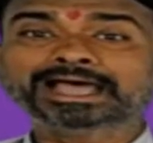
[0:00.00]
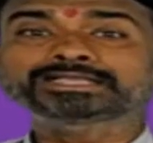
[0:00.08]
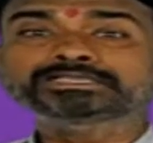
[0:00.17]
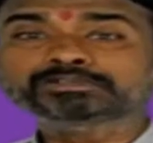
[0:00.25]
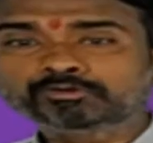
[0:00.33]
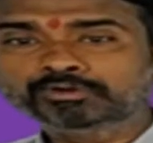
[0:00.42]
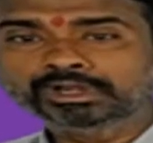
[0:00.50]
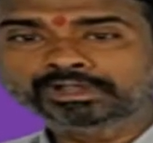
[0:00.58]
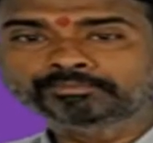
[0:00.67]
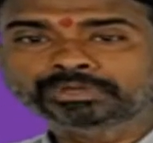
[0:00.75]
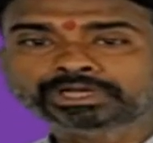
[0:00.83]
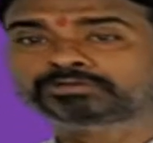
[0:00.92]
as a roll
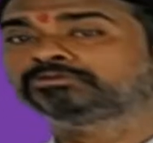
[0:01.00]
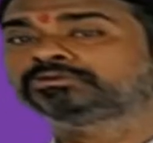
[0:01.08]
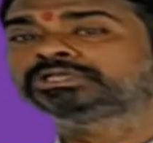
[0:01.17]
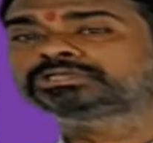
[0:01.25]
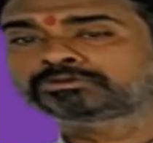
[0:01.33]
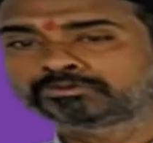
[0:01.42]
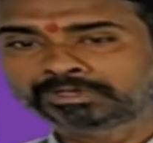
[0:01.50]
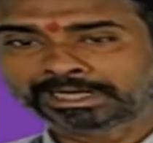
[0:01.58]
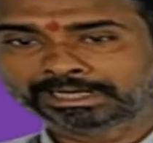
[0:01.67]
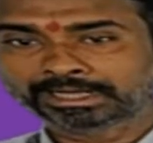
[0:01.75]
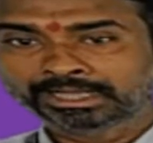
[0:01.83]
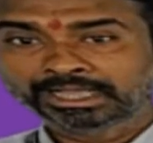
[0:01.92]
number to the
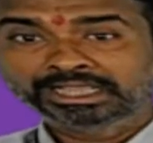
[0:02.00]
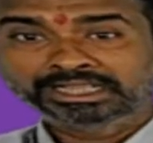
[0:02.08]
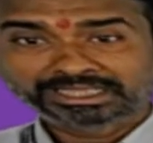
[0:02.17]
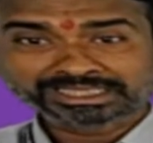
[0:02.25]
student.